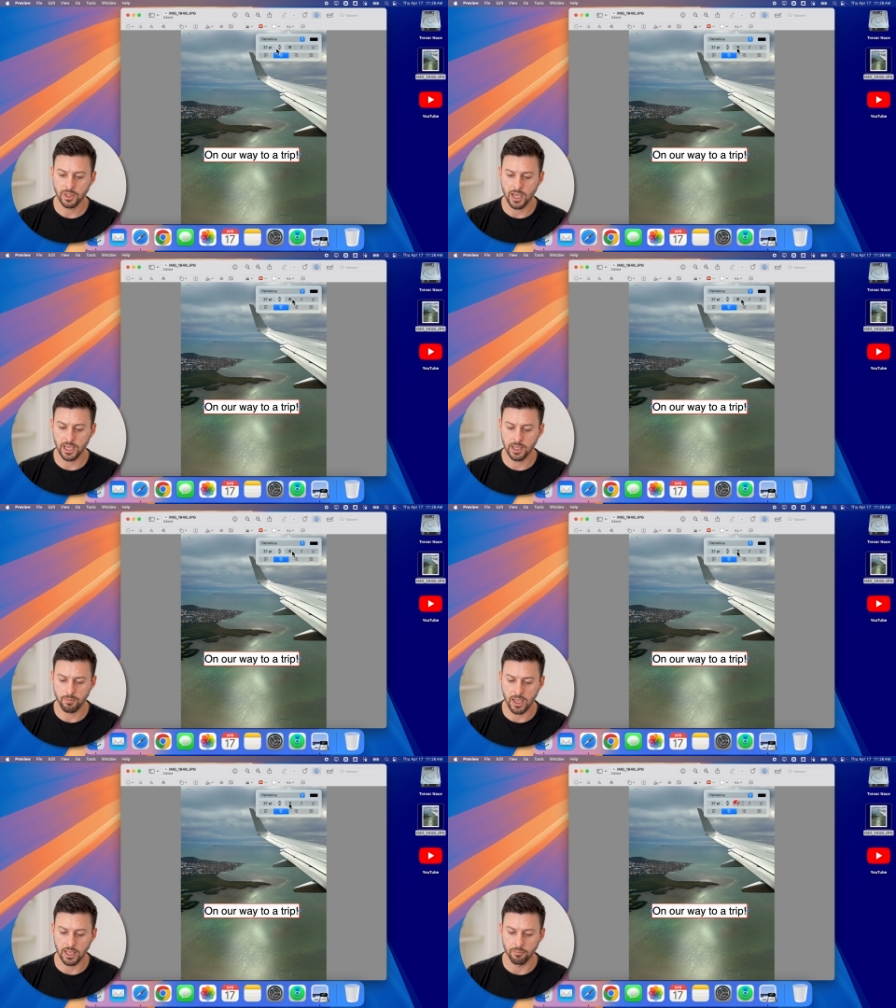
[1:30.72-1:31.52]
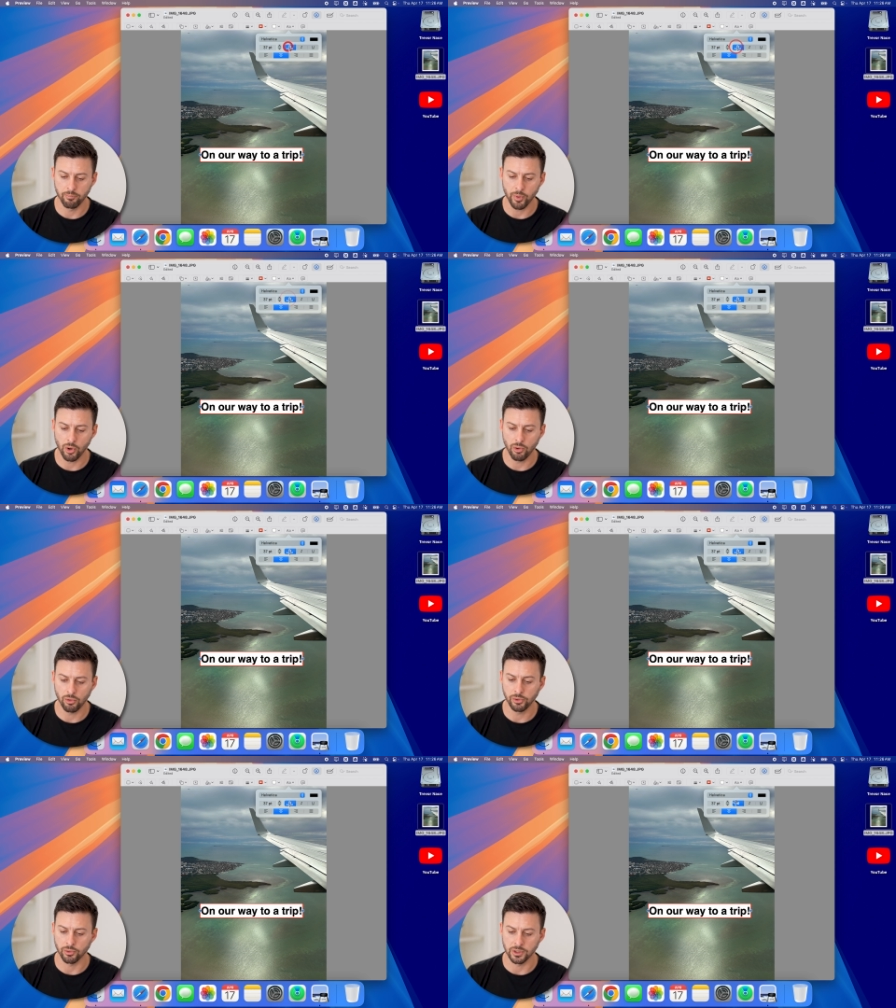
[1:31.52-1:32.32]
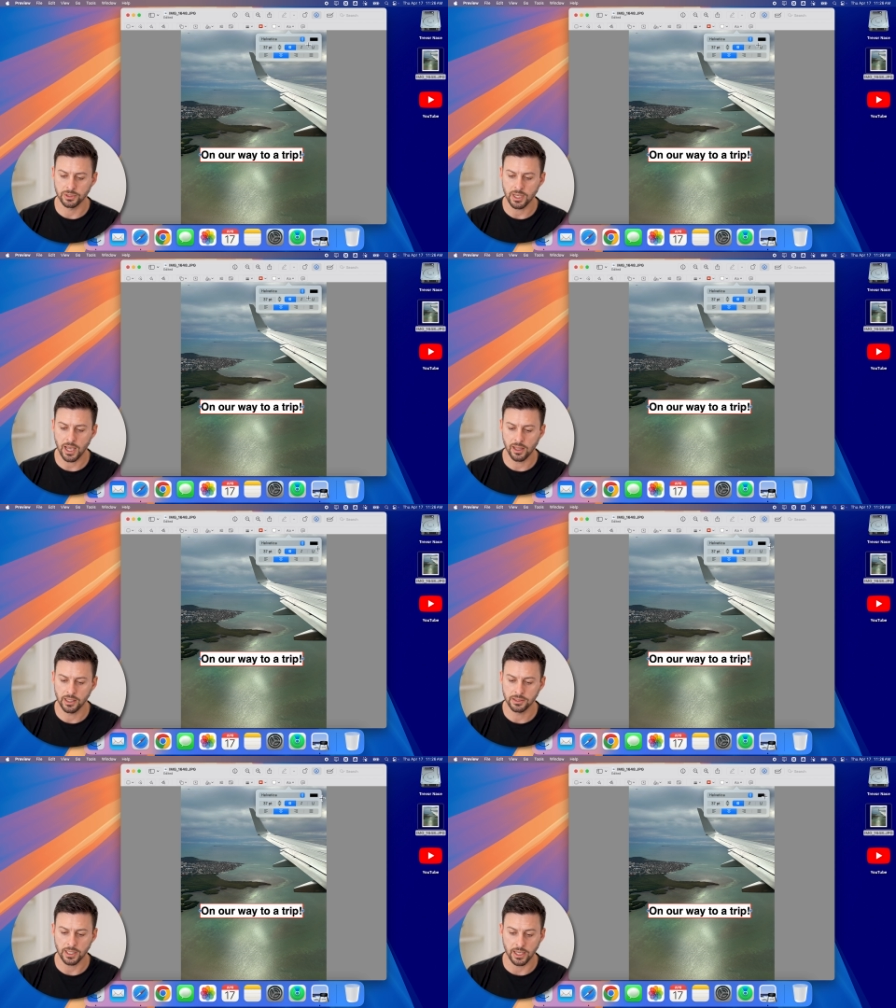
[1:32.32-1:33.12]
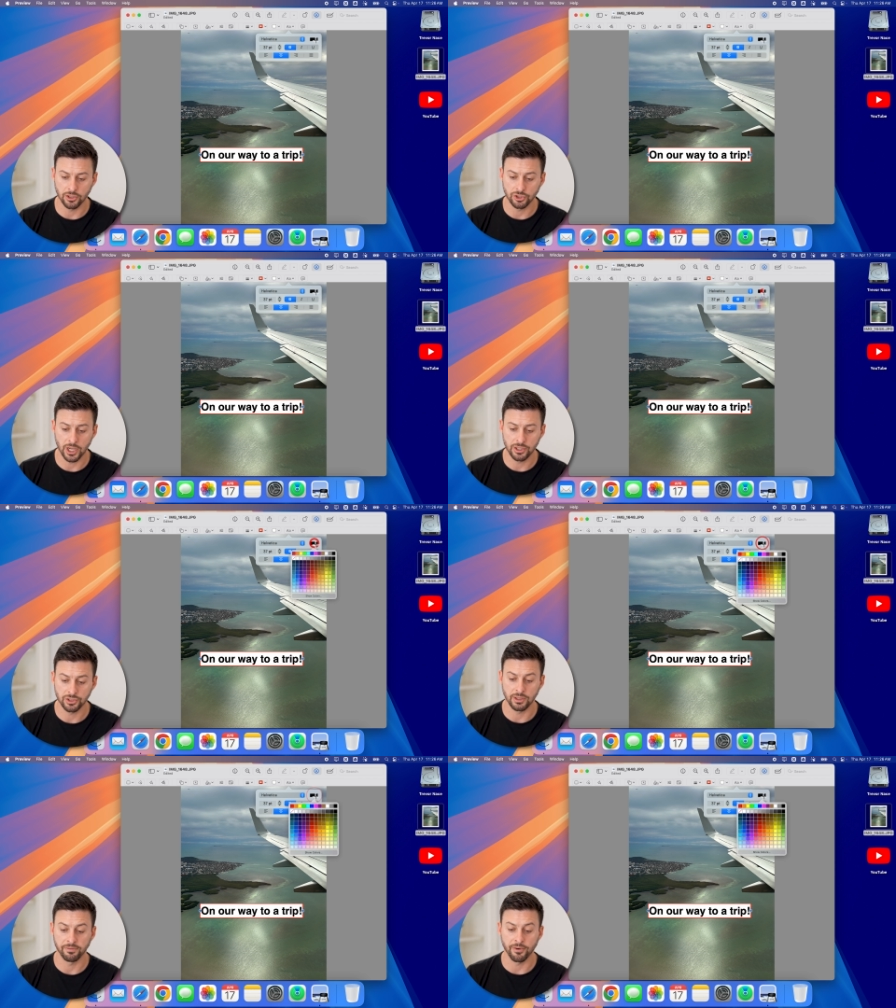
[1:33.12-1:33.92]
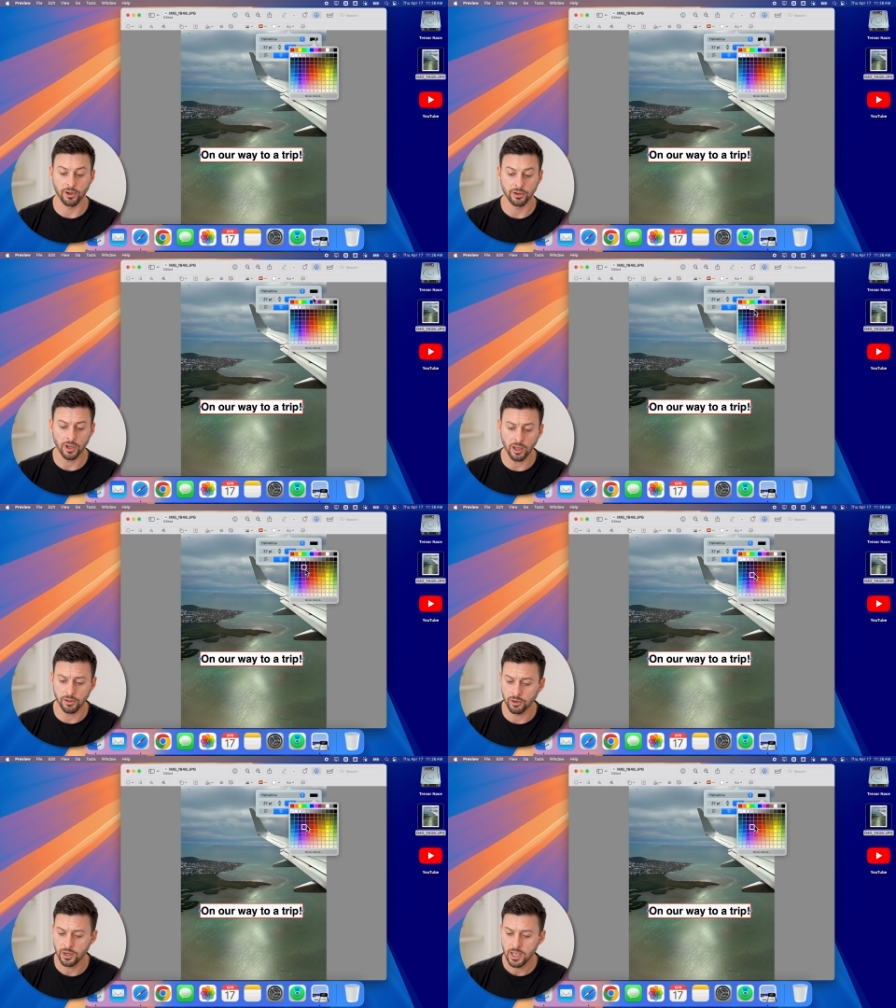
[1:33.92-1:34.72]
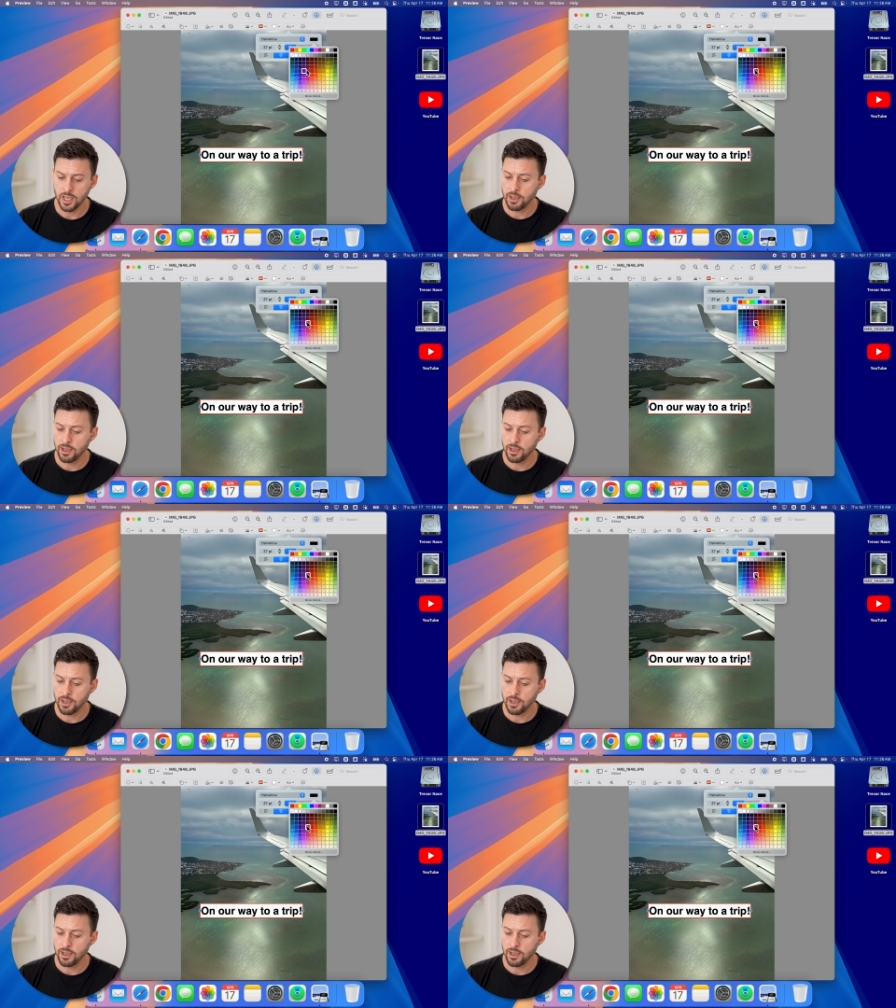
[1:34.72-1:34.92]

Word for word: I can make it bold or italics. I can change the font color.